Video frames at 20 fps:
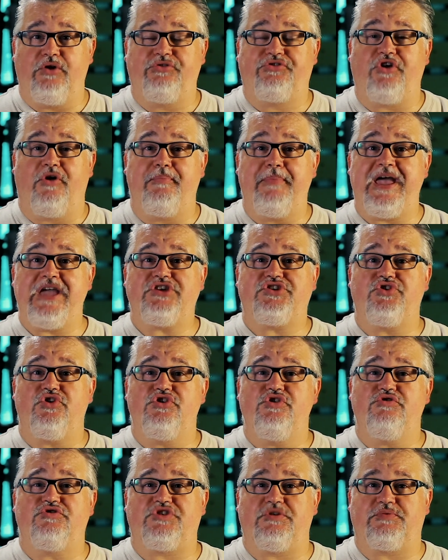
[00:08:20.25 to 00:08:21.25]
so make sure
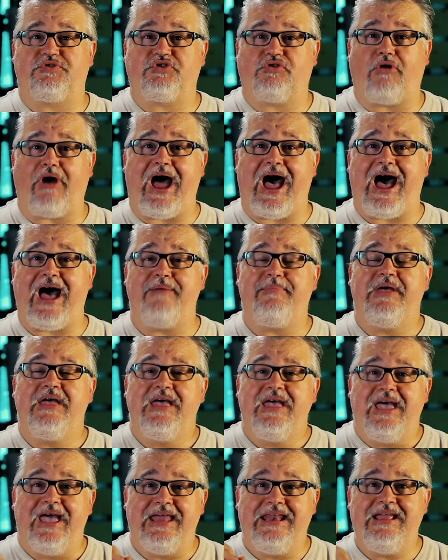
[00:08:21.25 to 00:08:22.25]
you subscribe
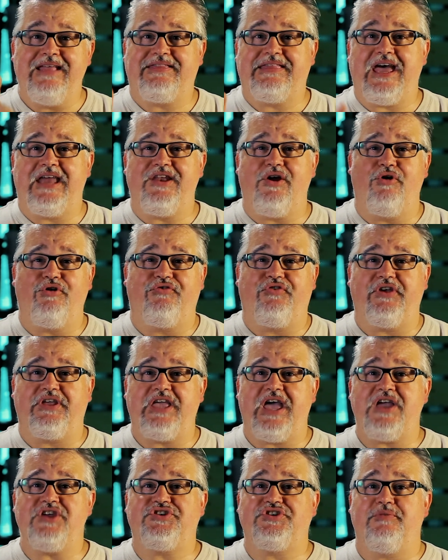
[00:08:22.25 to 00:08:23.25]
and hit that
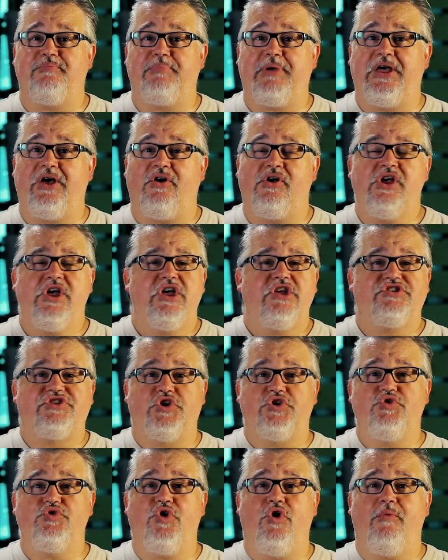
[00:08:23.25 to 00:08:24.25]
notification bell so
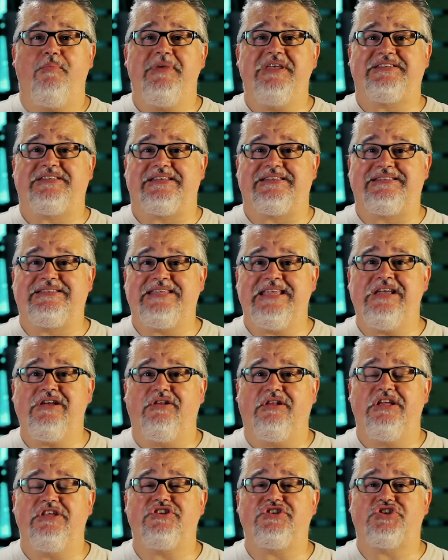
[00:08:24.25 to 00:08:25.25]
you don't miss a
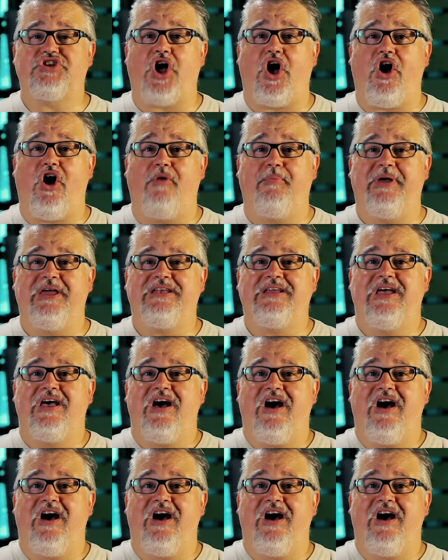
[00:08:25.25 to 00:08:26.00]
single installment